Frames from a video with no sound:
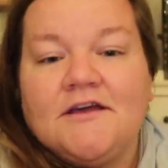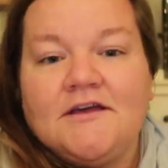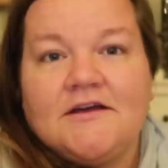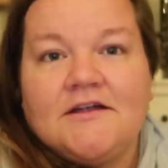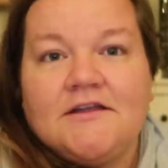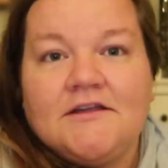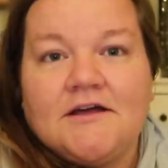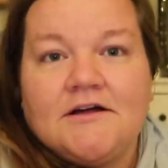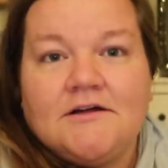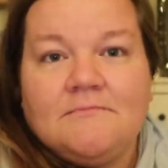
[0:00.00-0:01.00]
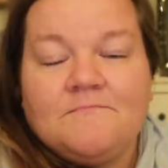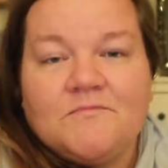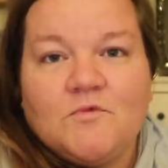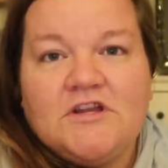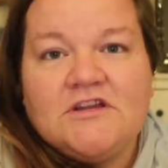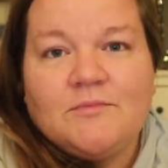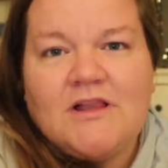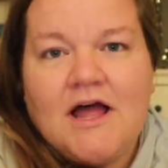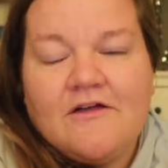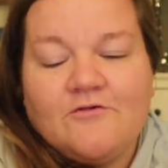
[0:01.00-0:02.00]
and um, we didn't
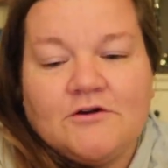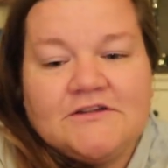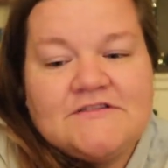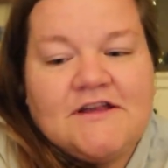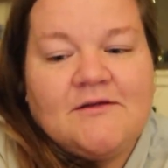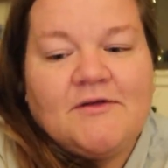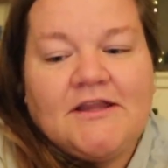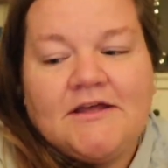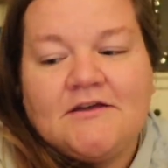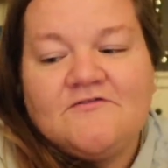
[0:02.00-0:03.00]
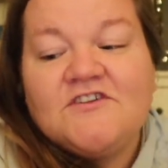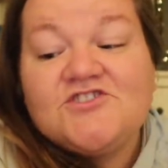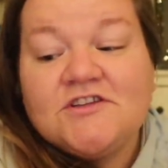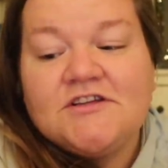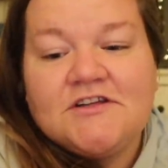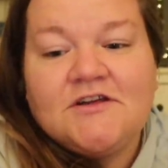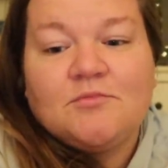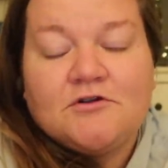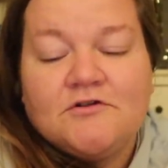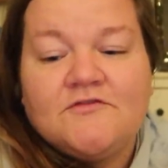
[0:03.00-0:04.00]
apply for it today but like officially getting
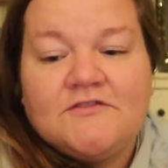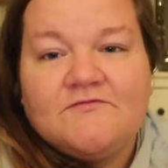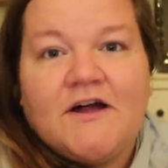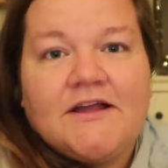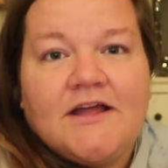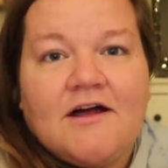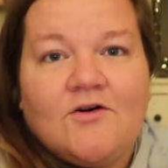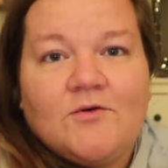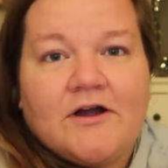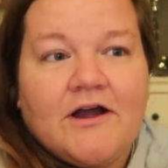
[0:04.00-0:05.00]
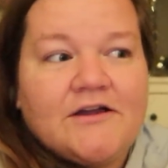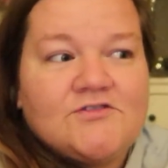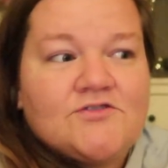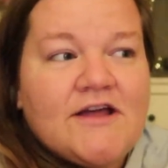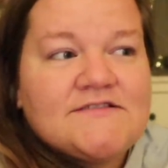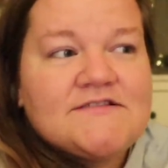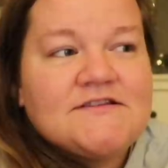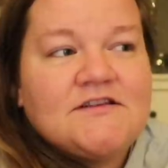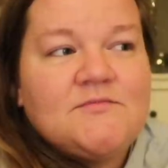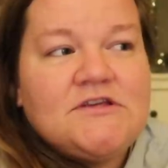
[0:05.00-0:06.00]
approved and finding out what our address is
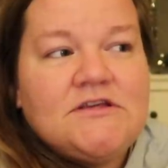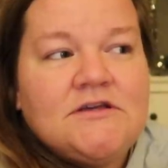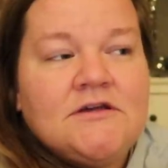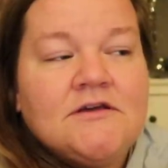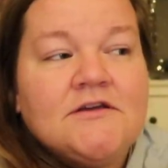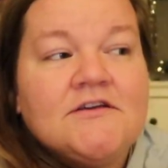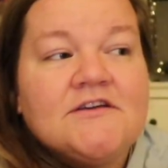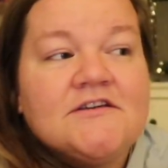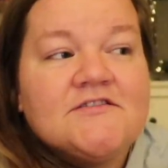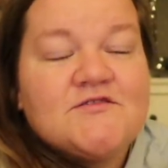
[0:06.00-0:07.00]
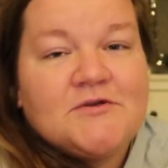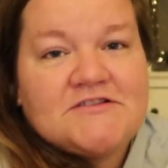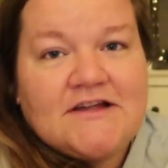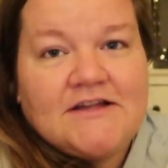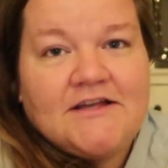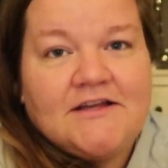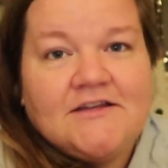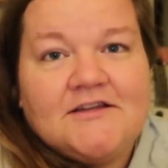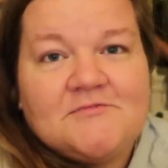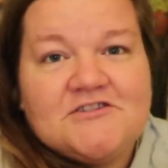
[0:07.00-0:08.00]
going to be super
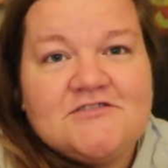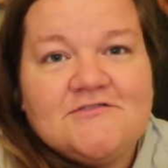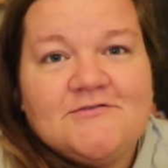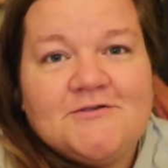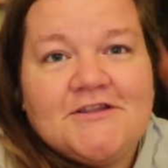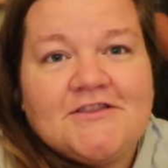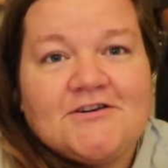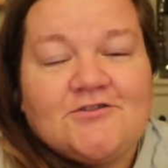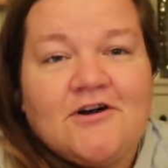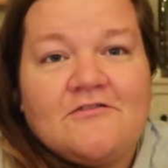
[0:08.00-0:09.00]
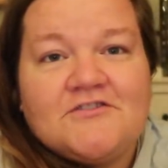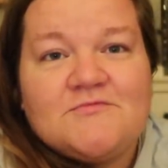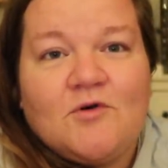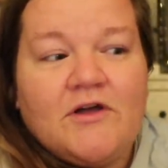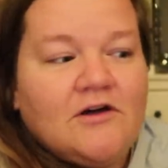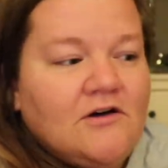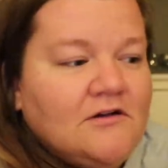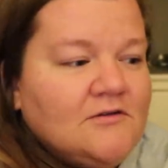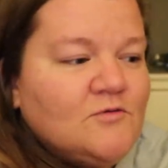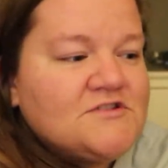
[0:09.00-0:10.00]
exciting number two the crawfish
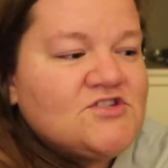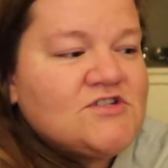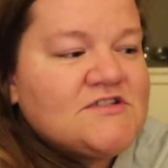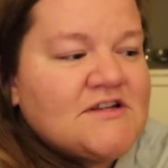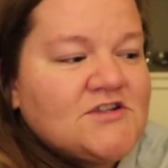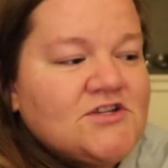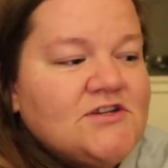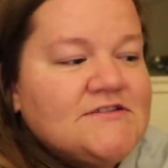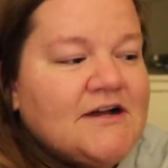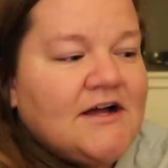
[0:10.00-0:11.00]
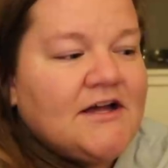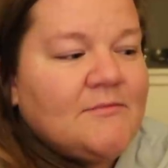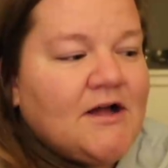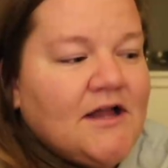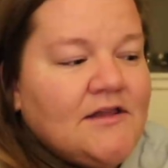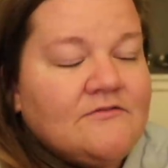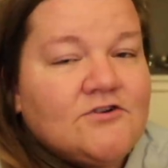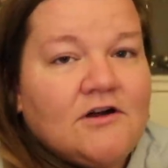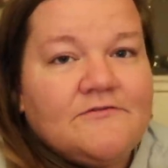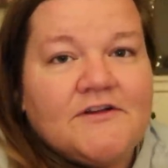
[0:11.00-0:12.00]
boil was just such a good time i love
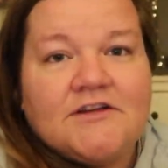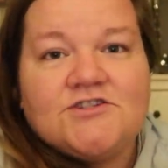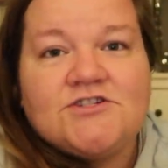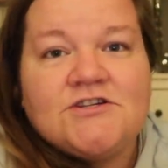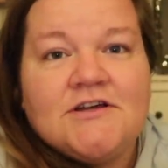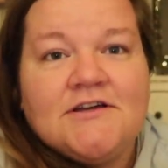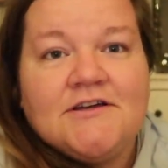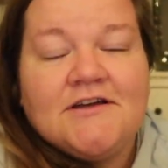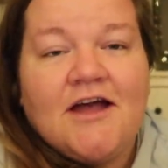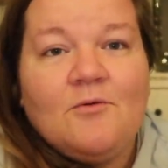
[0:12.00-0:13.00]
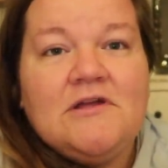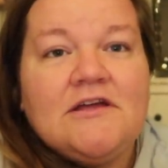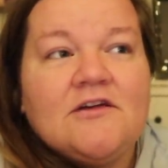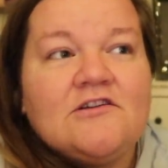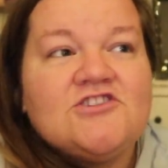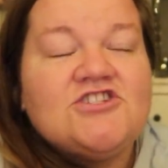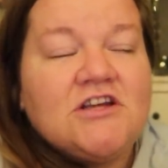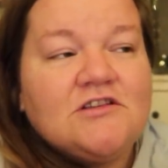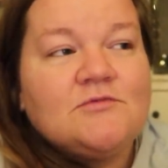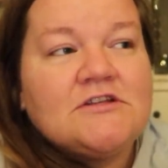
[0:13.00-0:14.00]
crawfish and we
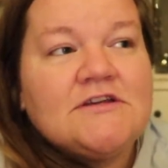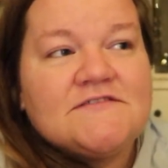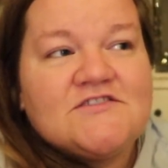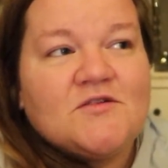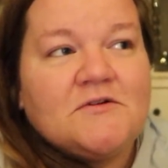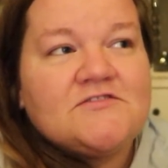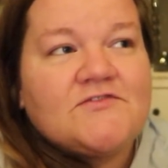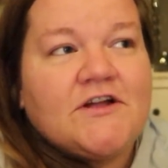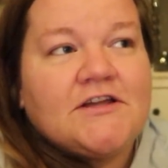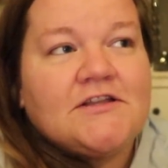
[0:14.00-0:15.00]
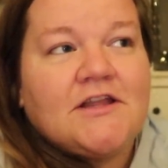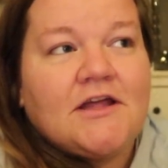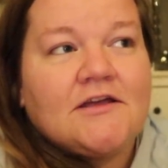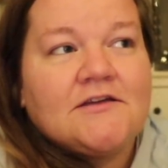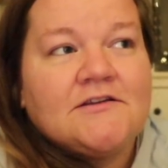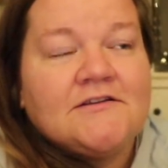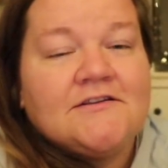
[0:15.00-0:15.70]
genuinely had so much fun and like